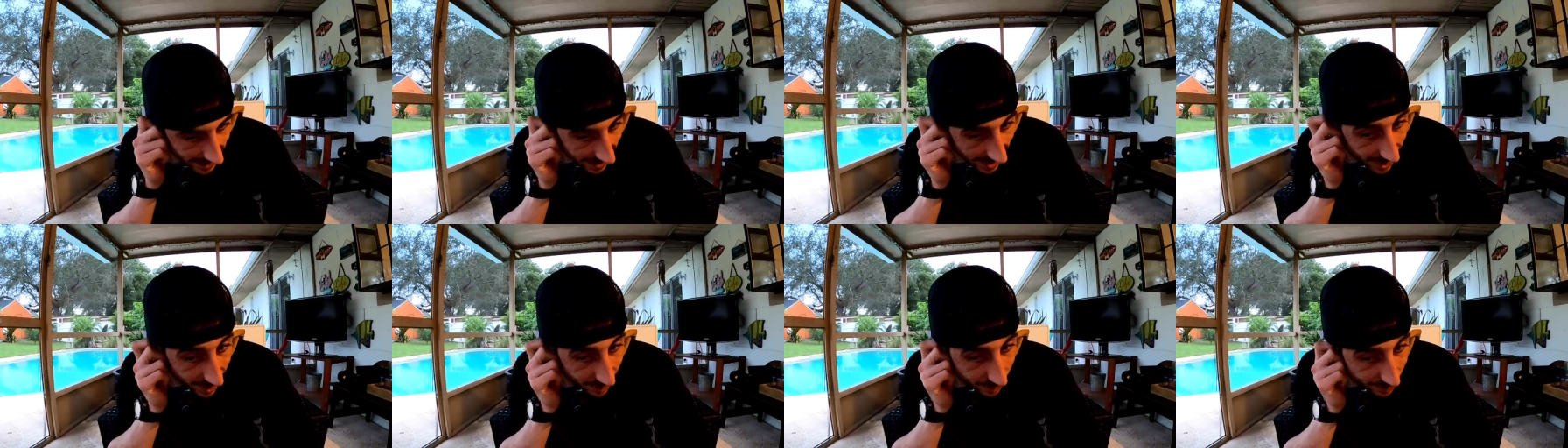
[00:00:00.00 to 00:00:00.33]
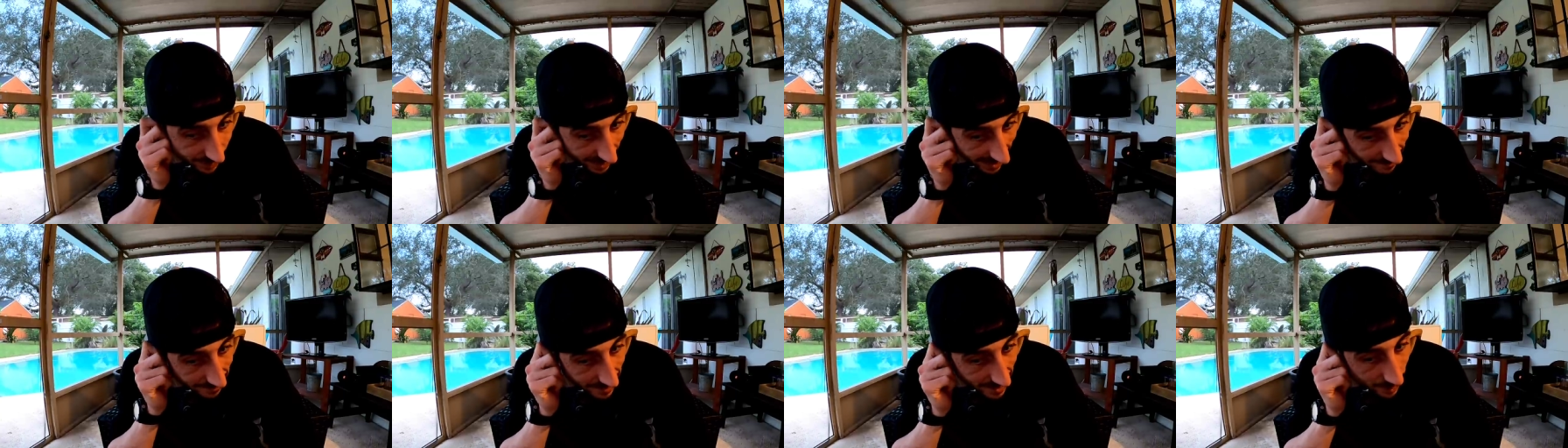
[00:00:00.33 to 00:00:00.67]
Kind
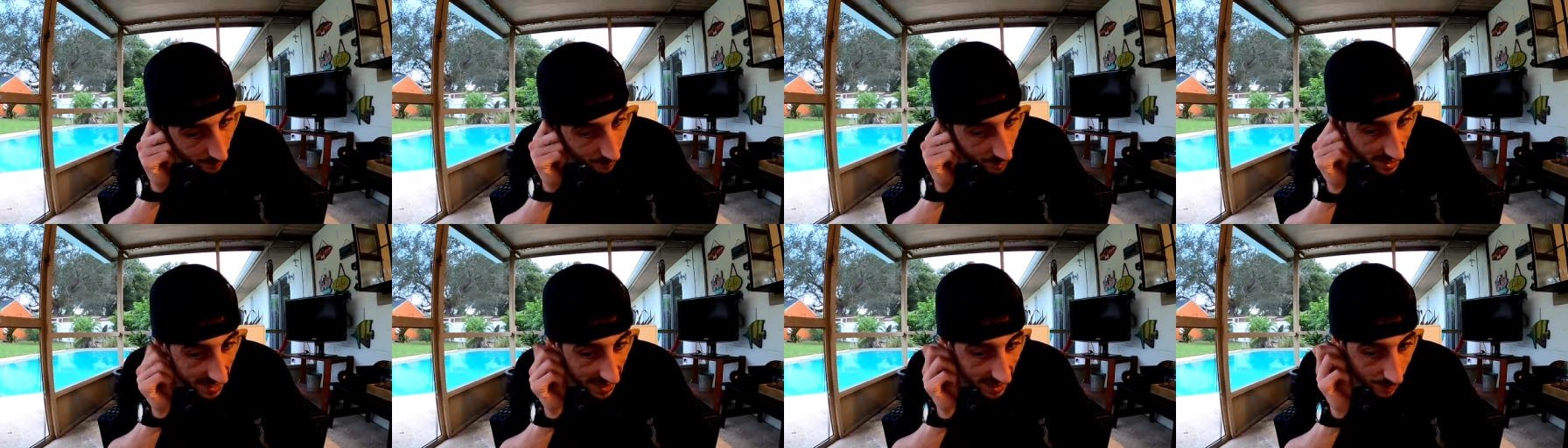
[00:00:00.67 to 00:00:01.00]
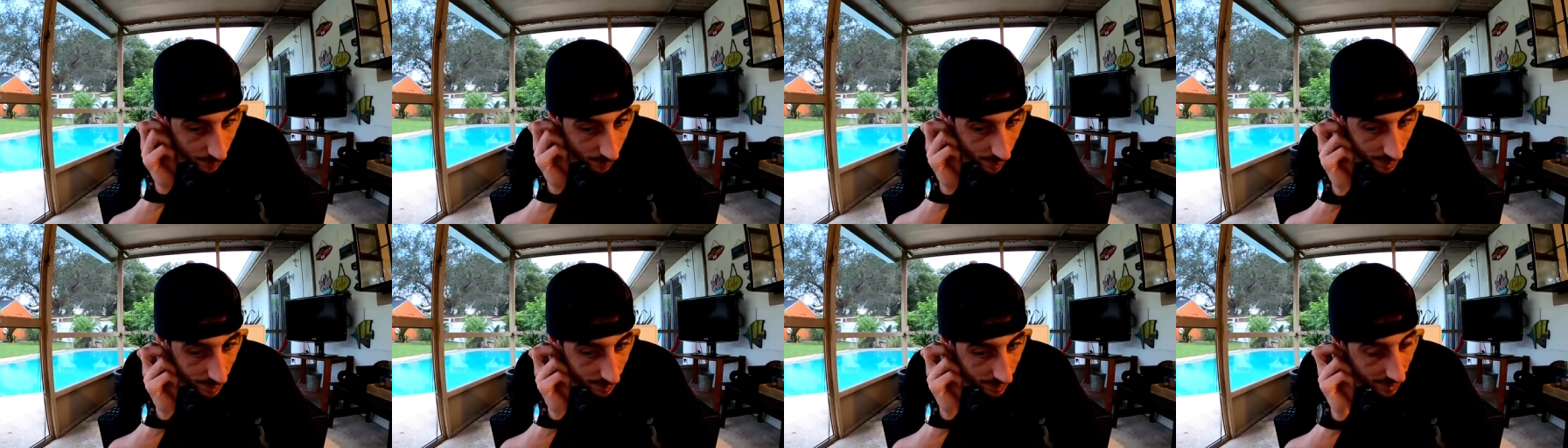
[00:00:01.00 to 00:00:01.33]
of, I've been really
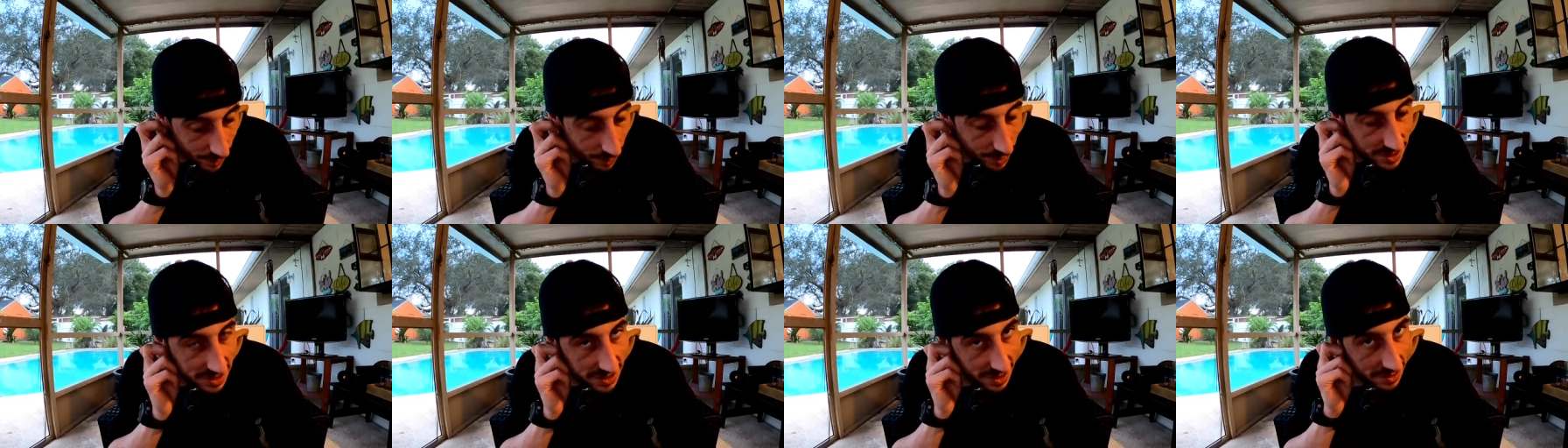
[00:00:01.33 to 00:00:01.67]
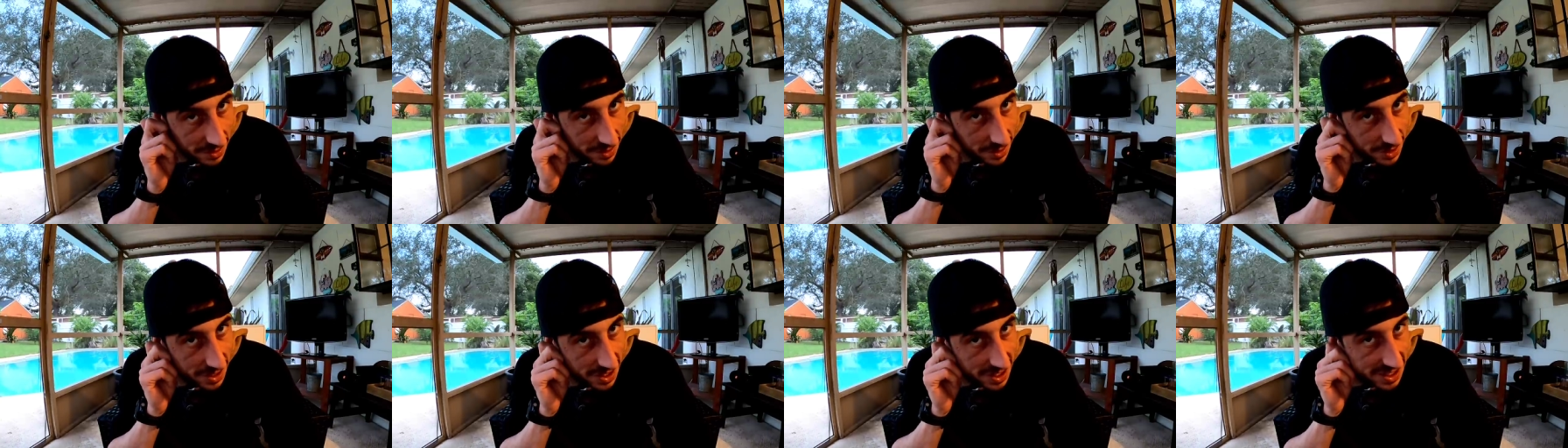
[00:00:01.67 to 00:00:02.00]
wondering what's
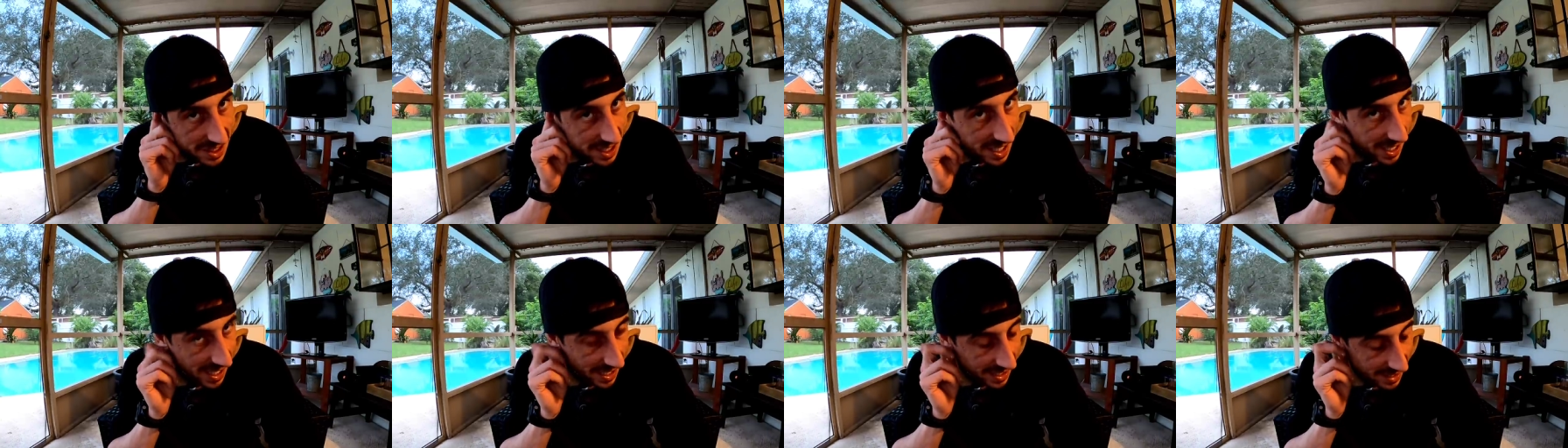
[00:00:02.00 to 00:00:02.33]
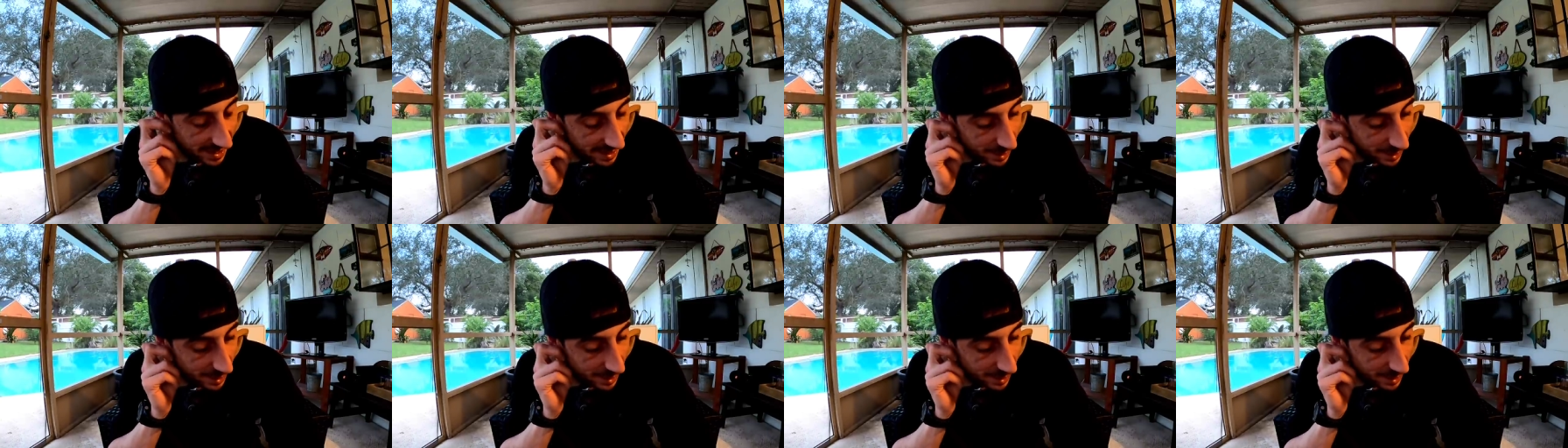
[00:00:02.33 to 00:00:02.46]
under this ticket,